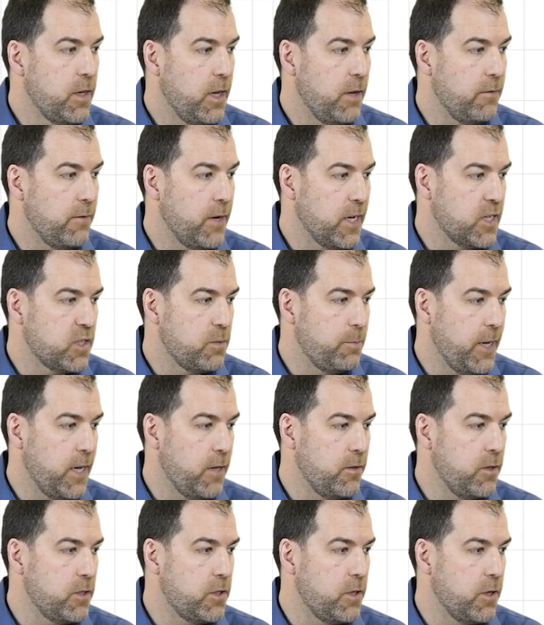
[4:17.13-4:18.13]
if I
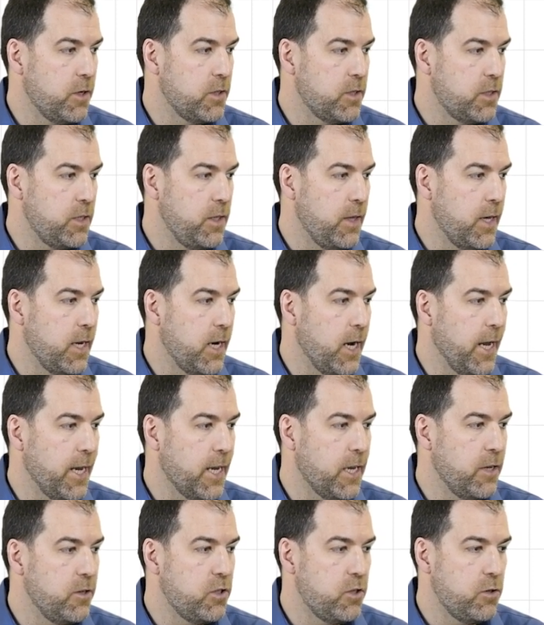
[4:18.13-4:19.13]
expand this, you can see that I
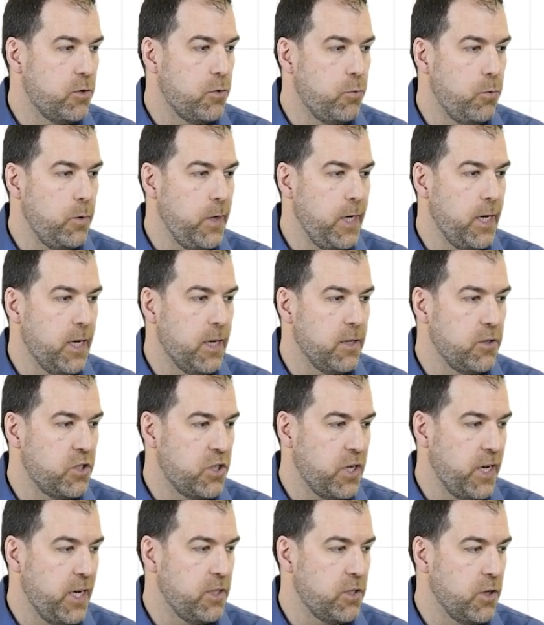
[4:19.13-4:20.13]
can tweak and
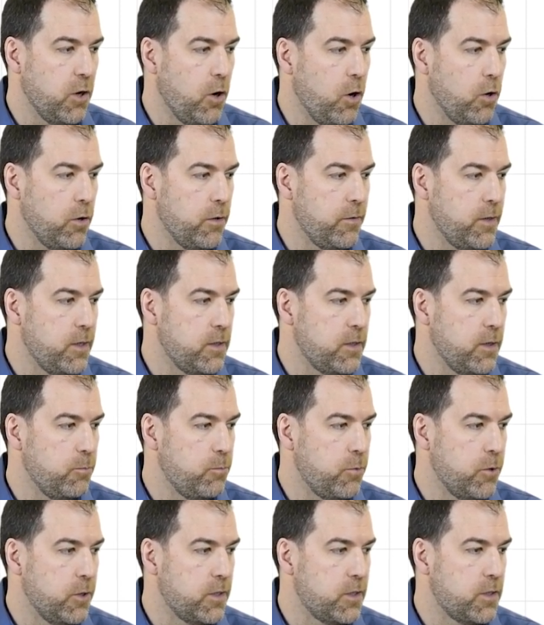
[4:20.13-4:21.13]
change all of these
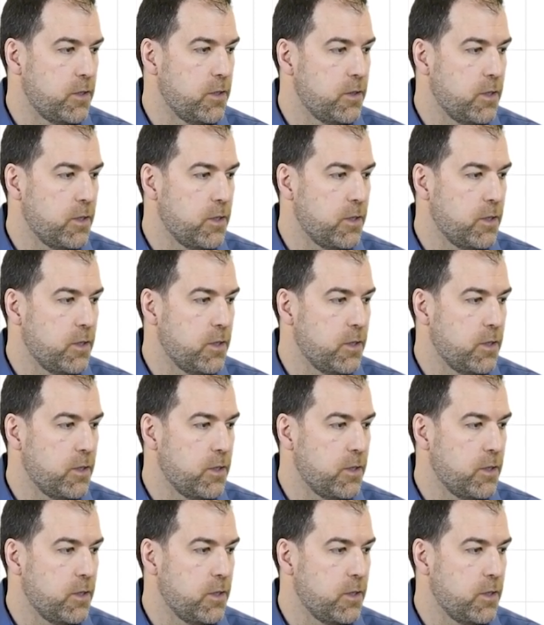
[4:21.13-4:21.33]
inputs.